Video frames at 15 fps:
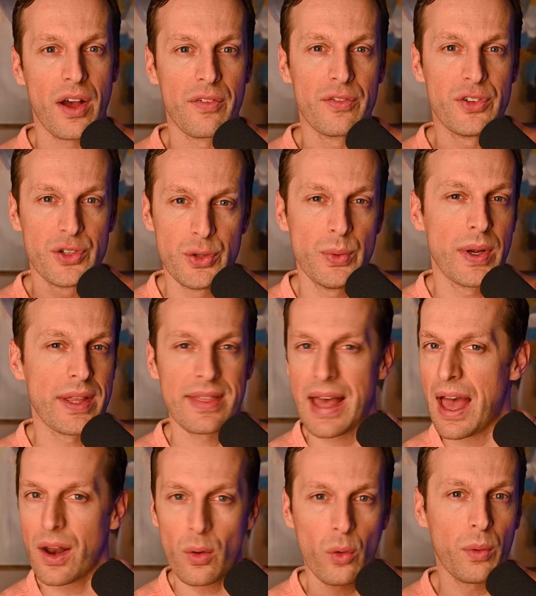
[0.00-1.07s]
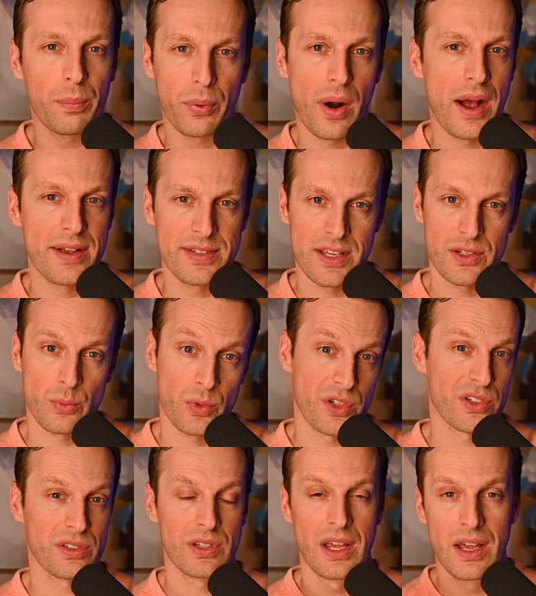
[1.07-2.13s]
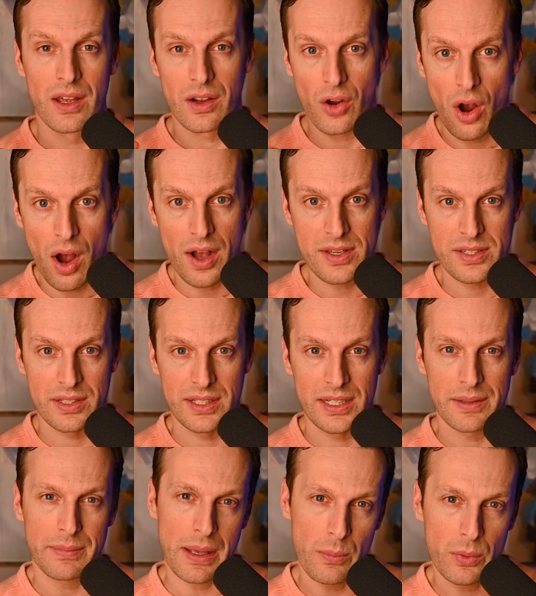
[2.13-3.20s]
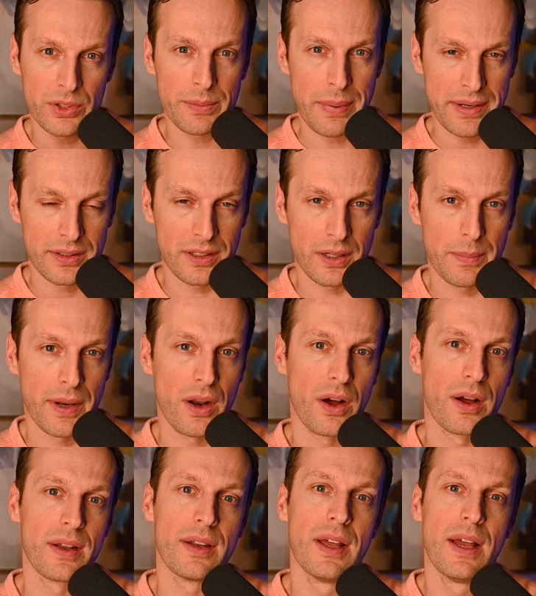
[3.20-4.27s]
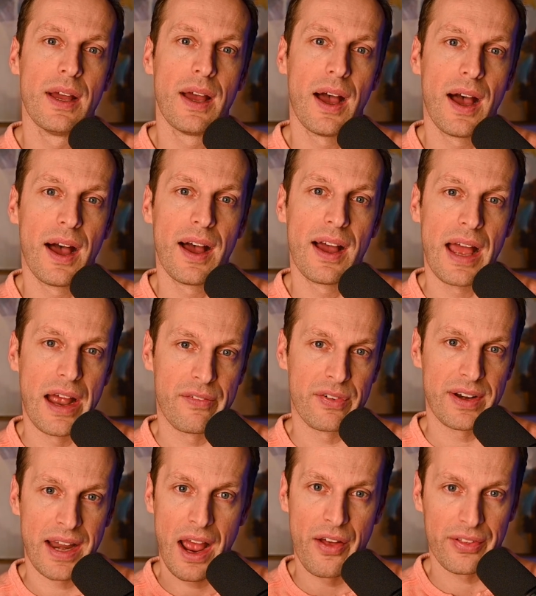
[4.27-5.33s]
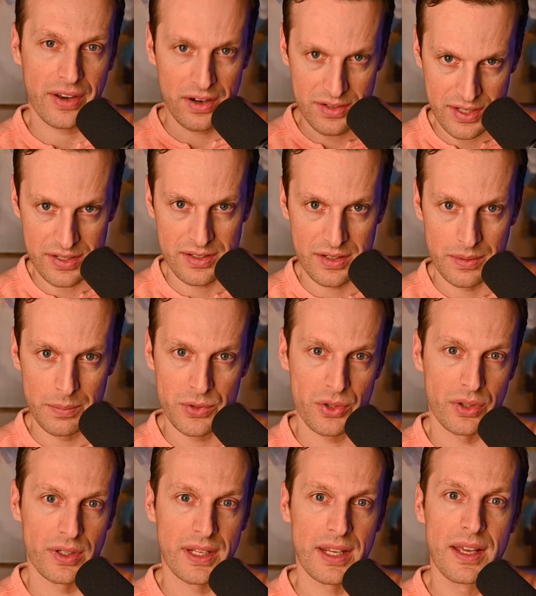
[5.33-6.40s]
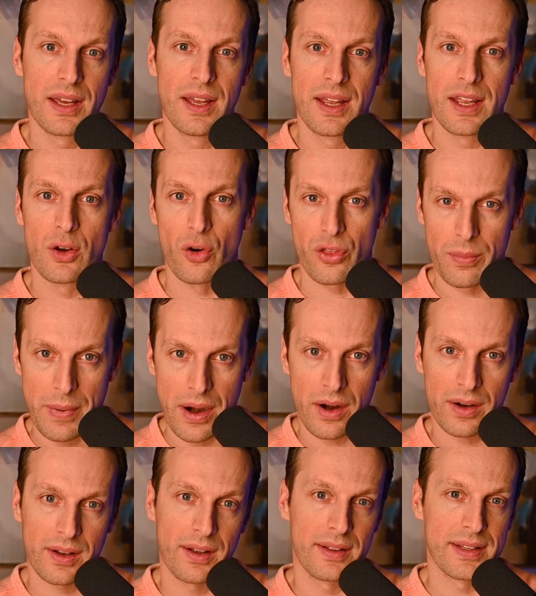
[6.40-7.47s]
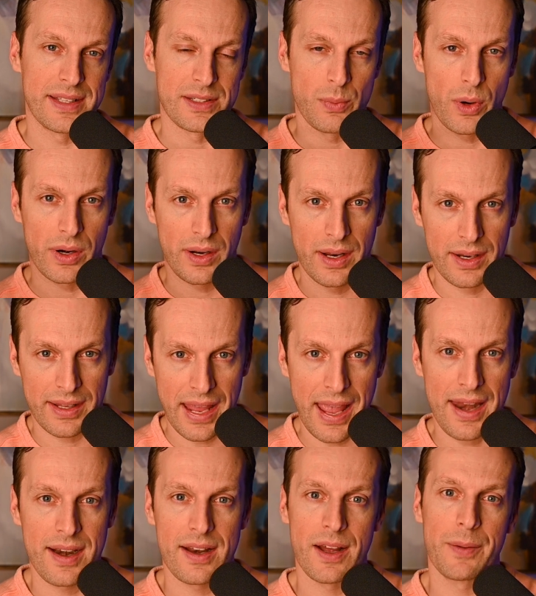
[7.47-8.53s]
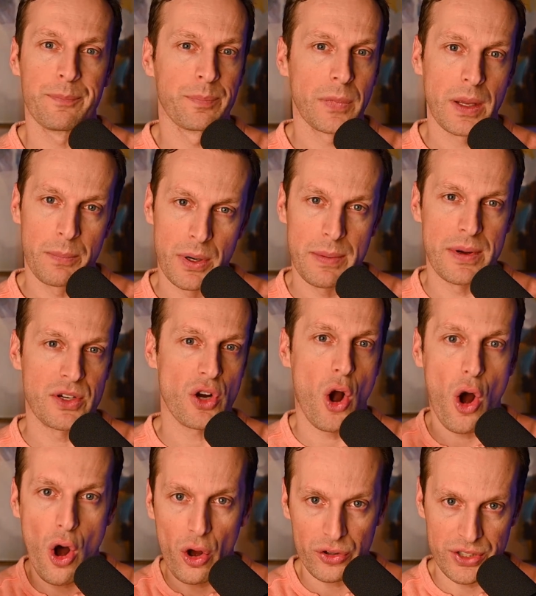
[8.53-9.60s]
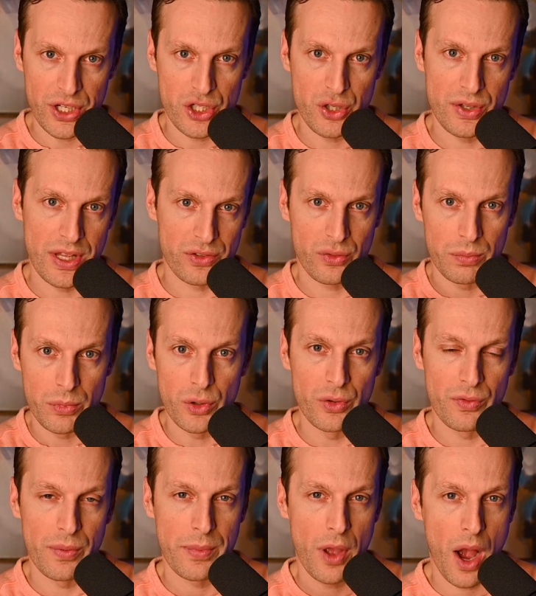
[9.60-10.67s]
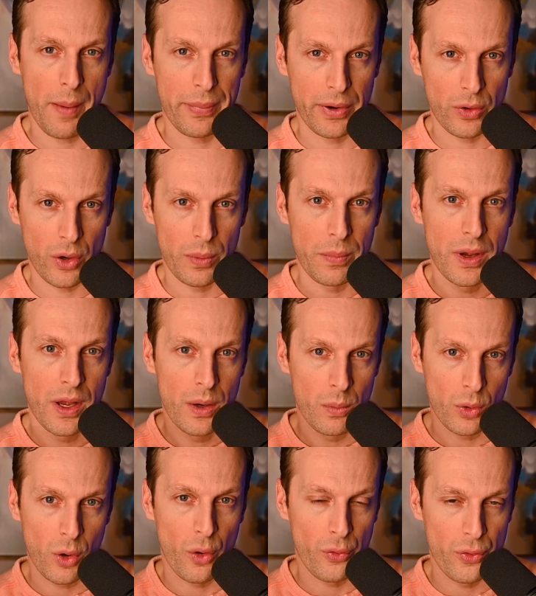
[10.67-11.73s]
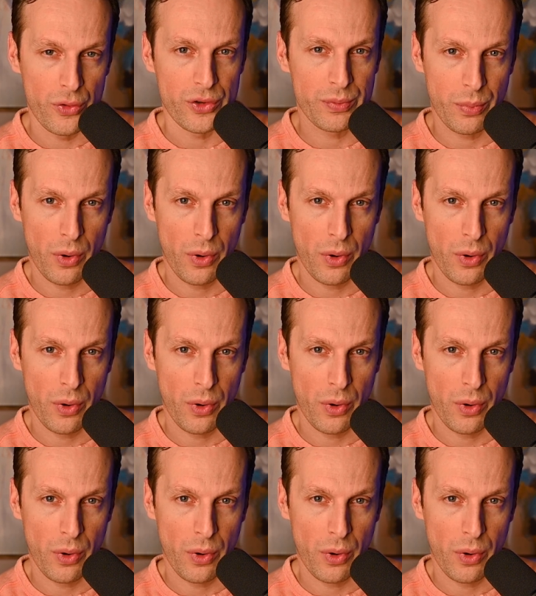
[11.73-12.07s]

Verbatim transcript: of doing that whole process, which is costly and will depend a little bit on uh, every healthcare system, but certainly in North America, at least where in Canada, pretty much all tissue that's removed from the operating room will go through this